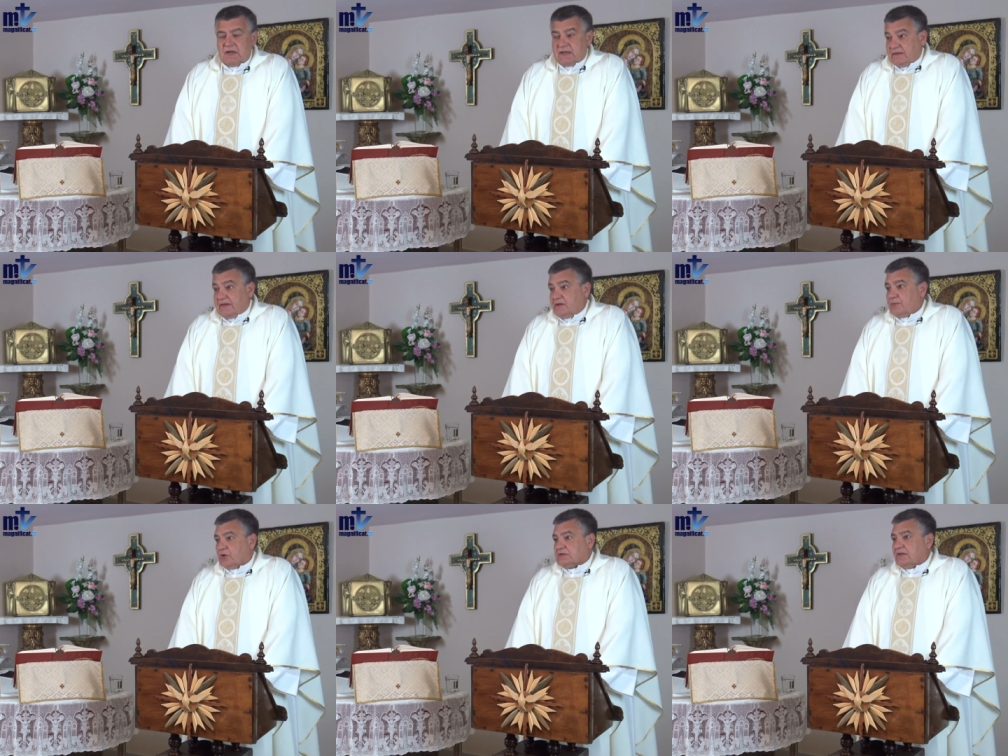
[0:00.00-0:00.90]
It is
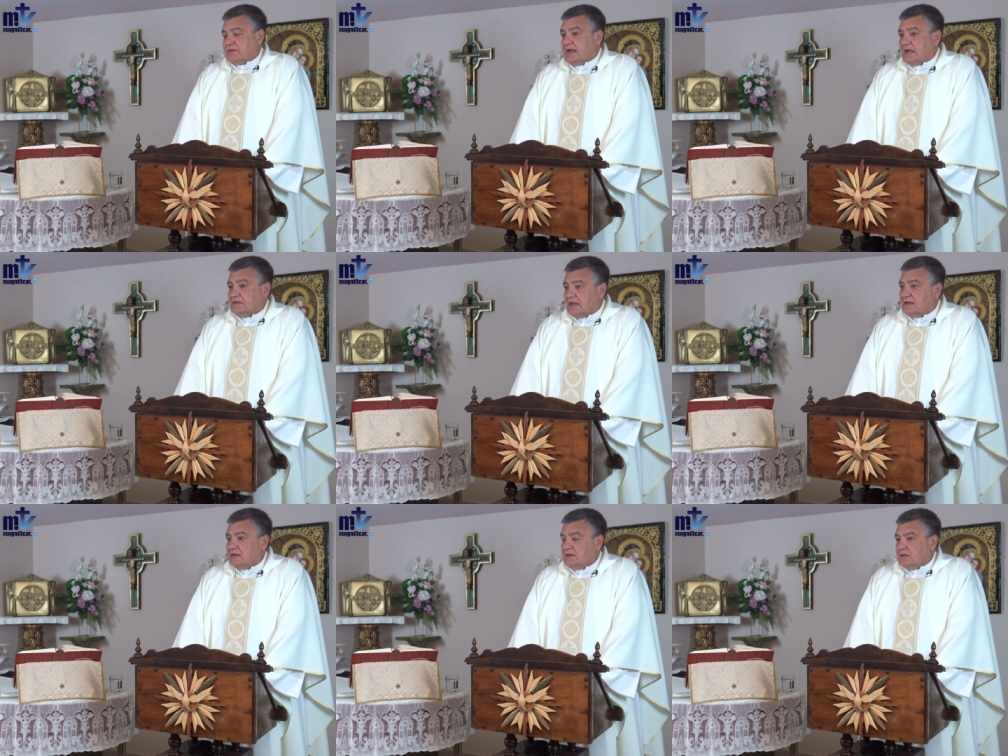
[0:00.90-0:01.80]
necessary to give
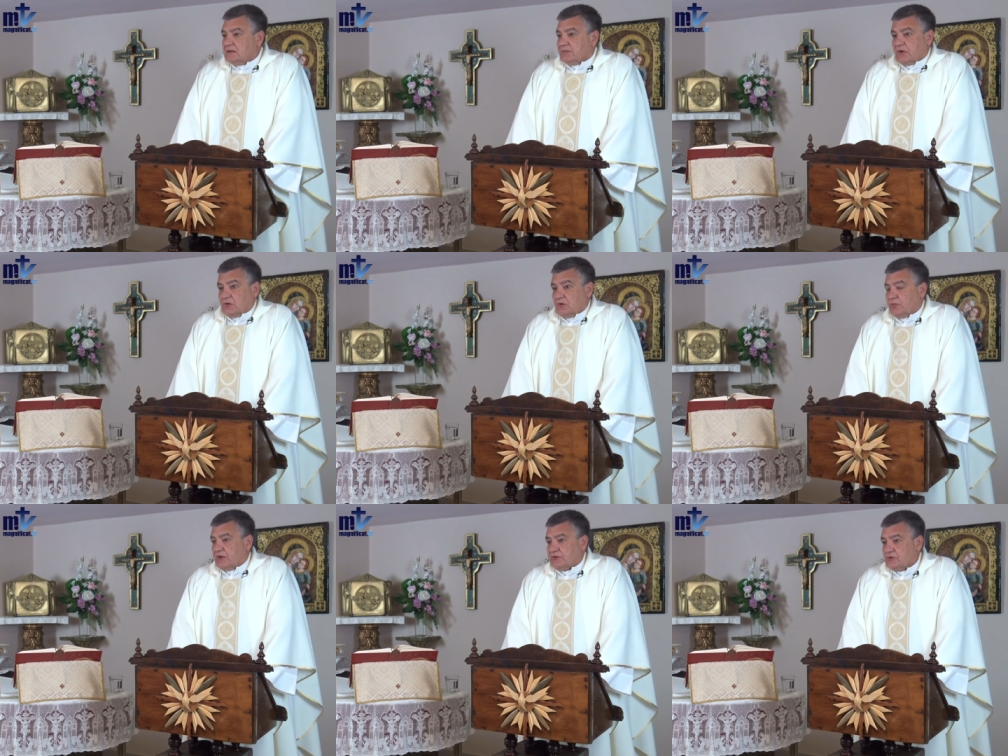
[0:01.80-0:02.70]
importance to the
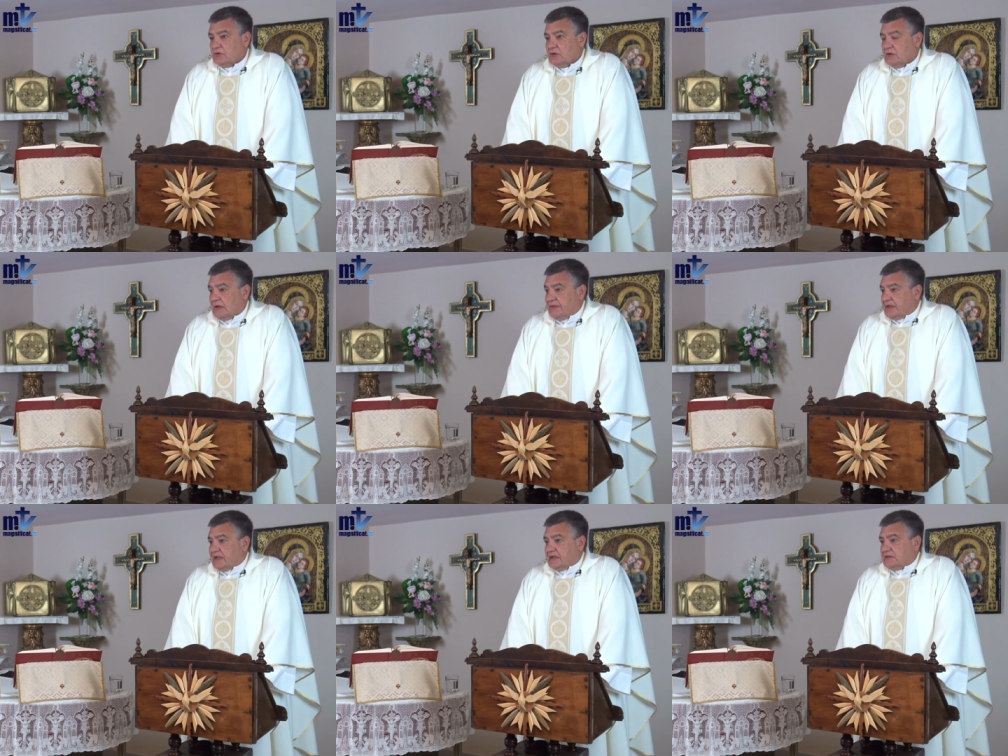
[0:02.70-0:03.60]
altar,
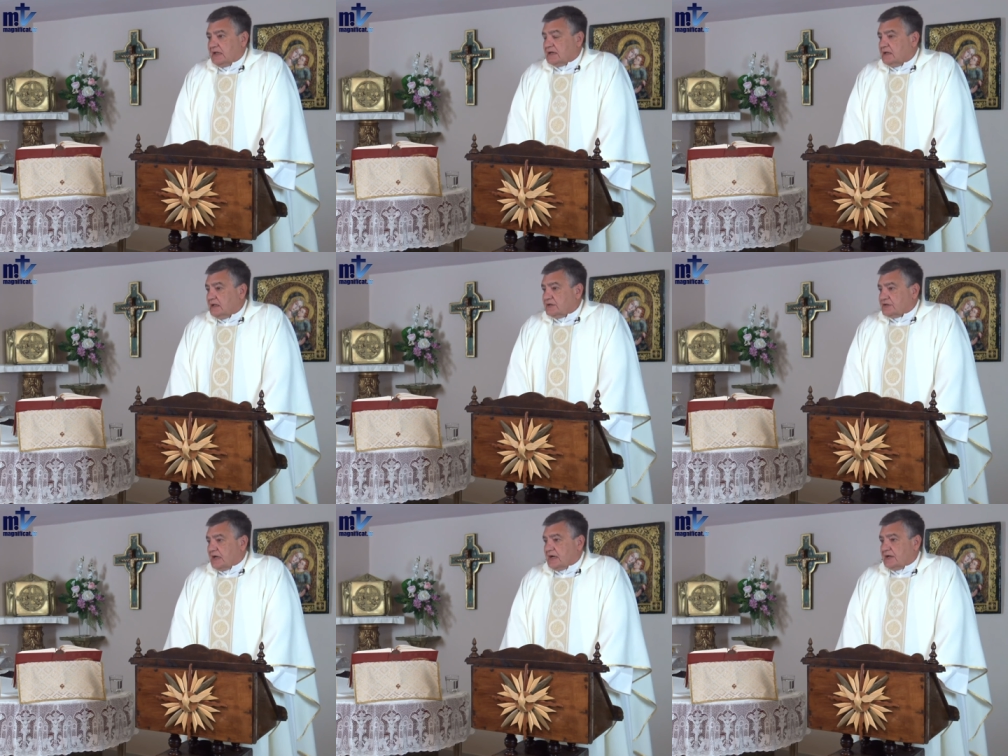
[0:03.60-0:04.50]
but that
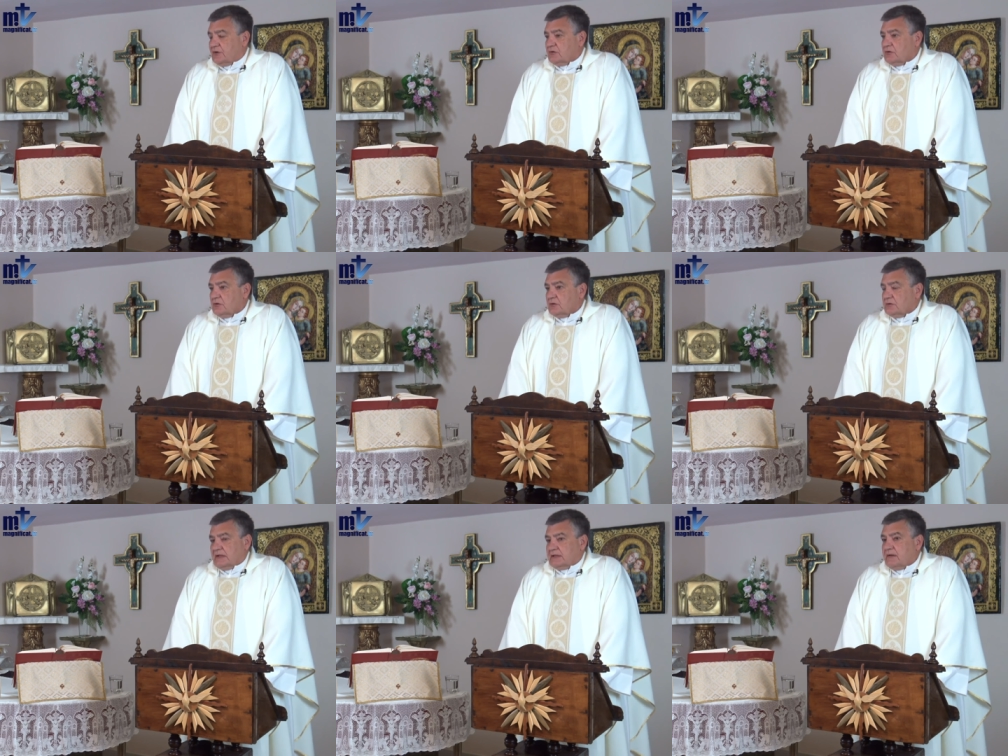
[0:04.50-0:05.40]
doesn't mean that the
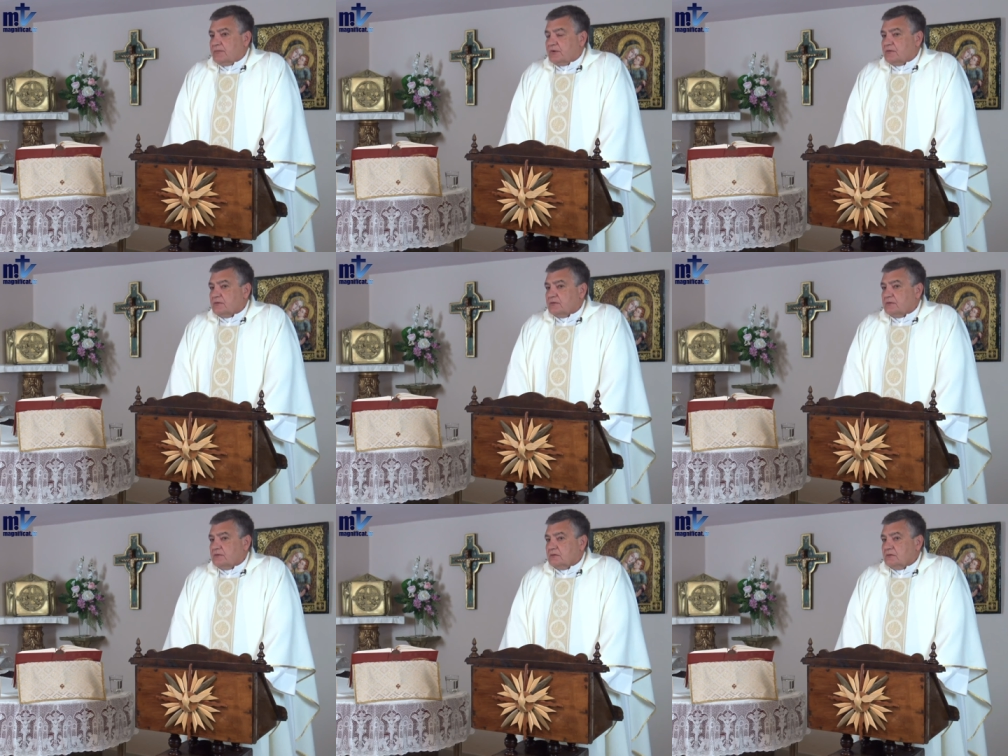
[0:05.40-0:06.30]
tabernacle had to
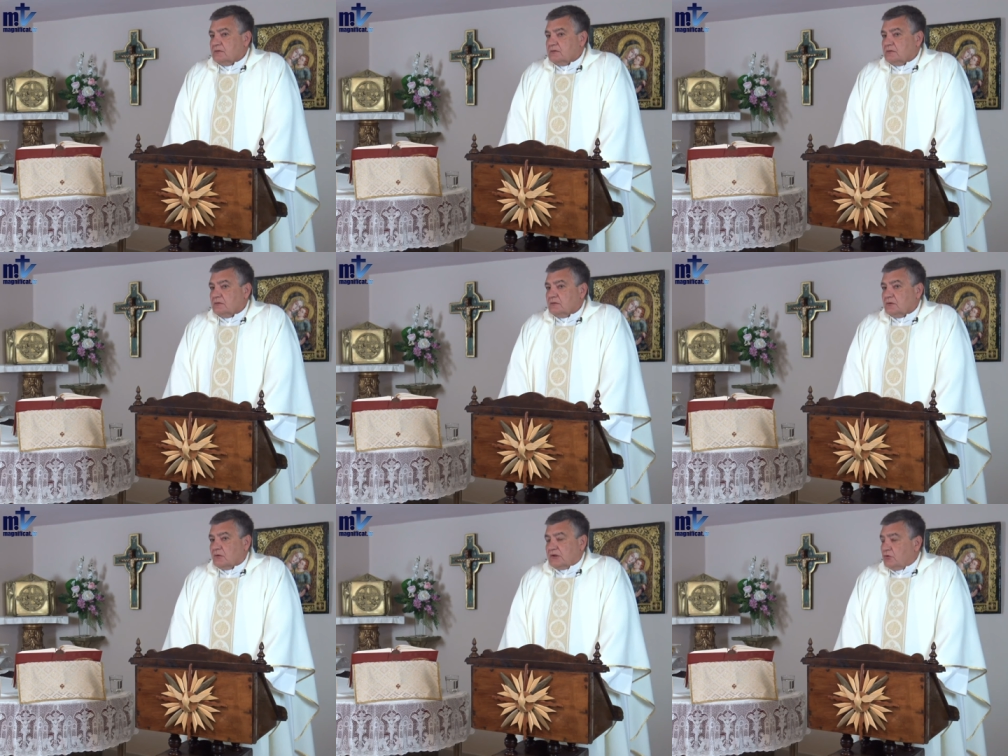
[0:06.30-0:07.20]
be removed from the
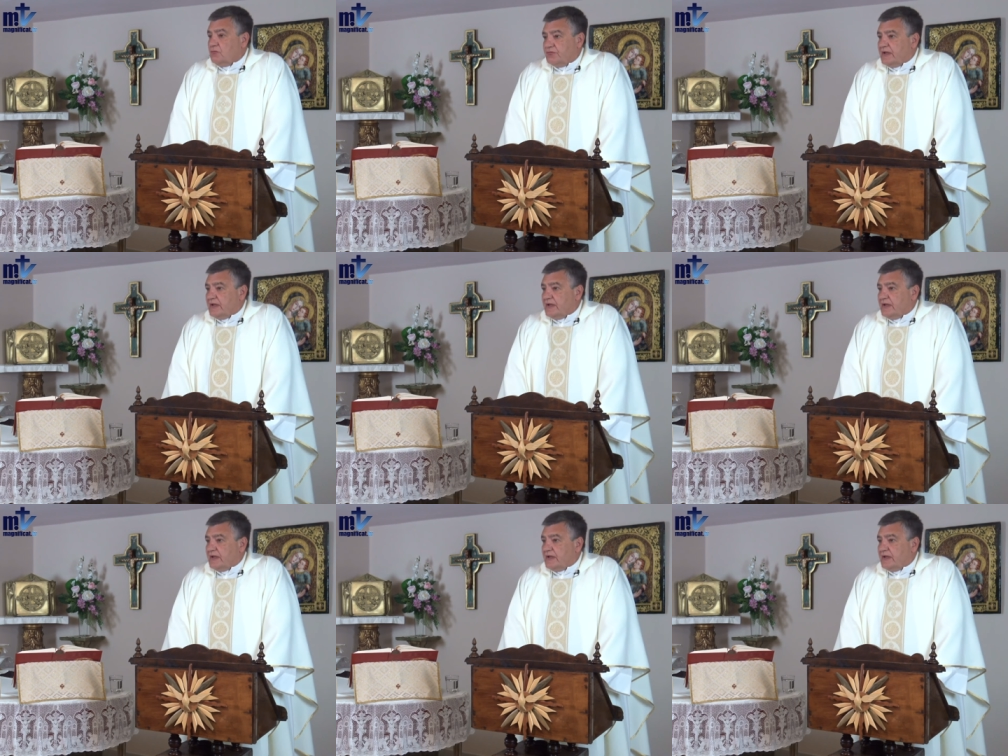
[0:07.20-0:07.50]
church.